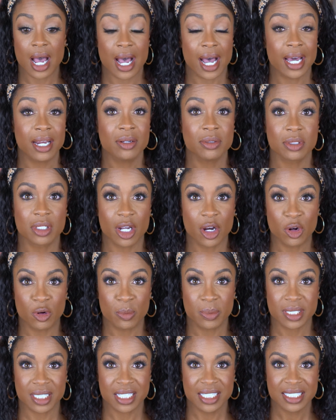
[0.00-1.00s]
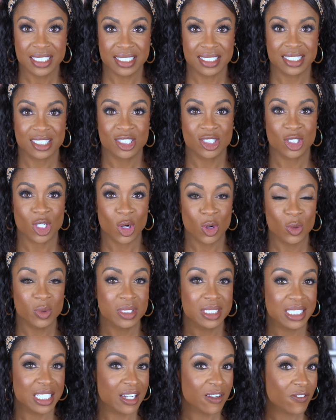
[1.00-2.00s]
I don't know, but this is so
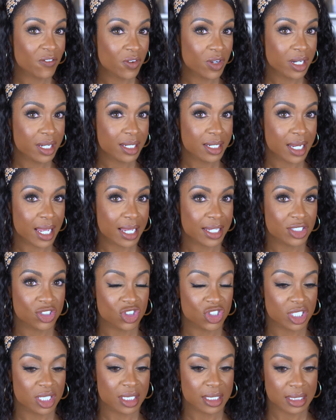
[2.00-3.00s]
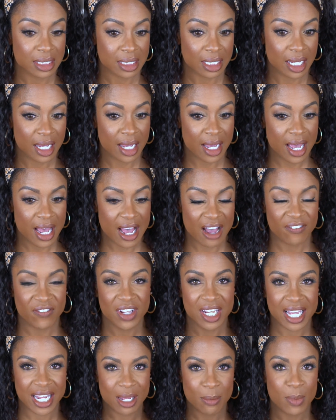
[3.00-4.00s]
different and just I
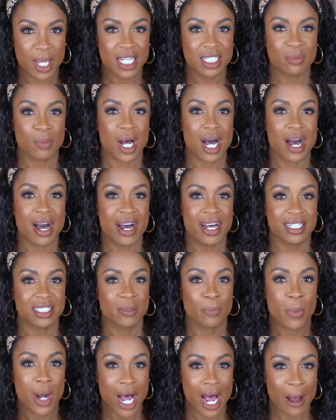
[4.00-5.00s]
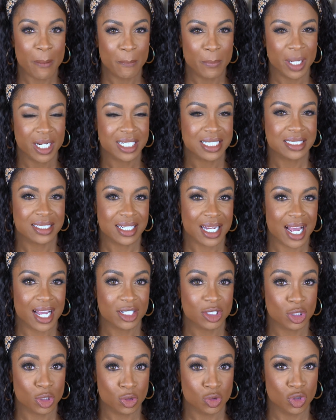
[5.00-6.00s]
feel like it makes my eyes pop, but it's
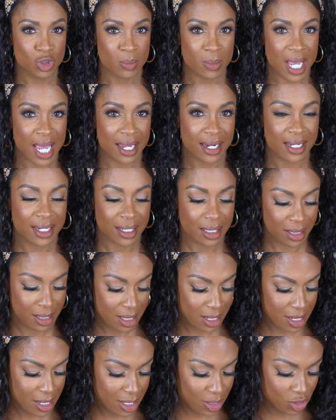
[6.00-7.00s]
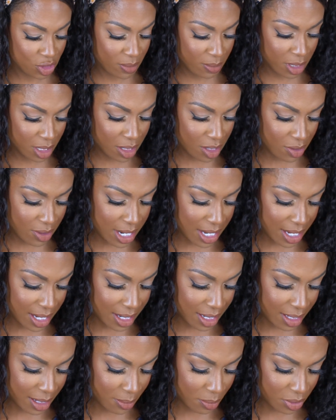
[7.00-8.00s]
not too dramatic. So I'm going to go
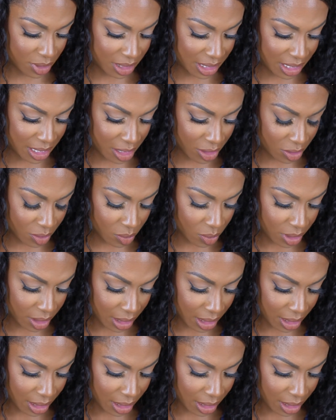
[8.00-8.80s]
ahead and put the other one